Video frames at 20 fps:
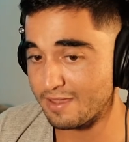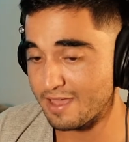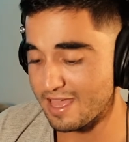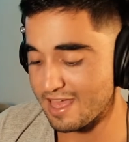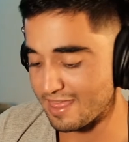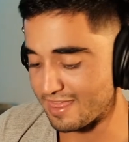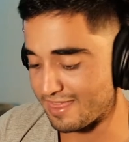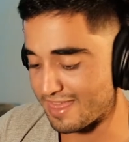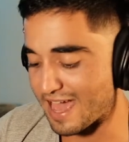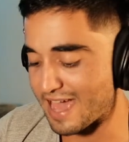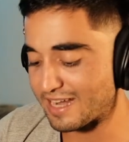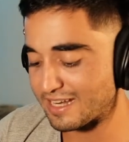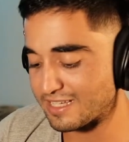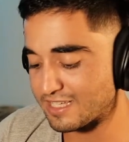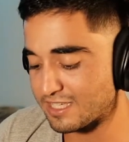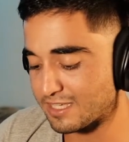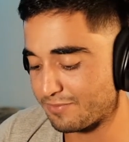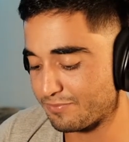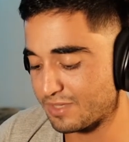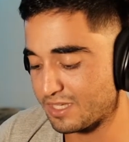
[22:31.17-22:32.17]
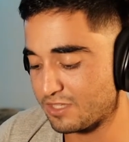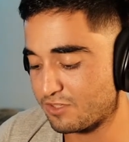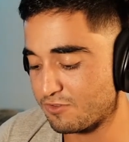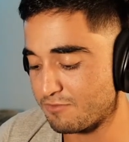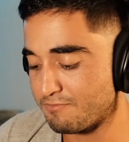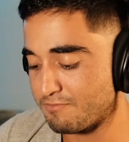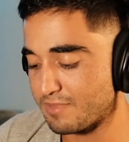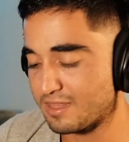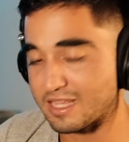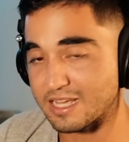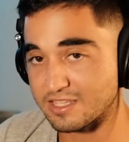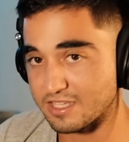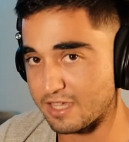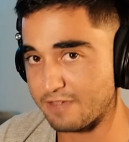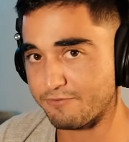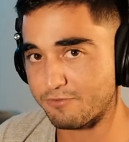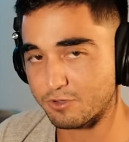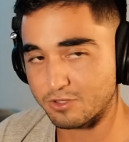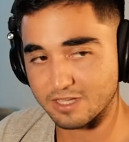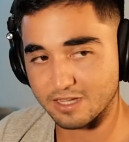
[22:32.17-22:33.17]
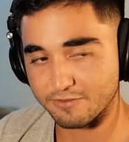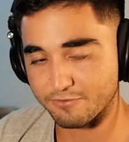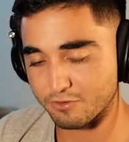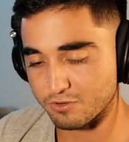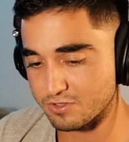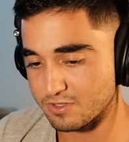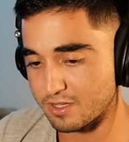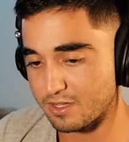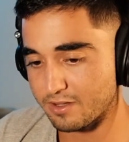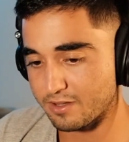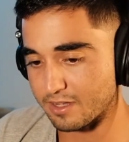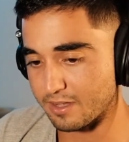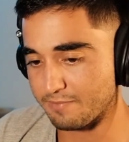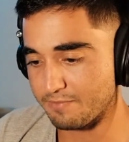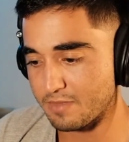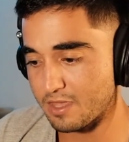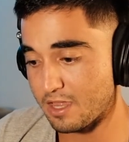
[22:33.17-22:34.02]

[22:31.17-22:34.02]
That's infotech first, okay?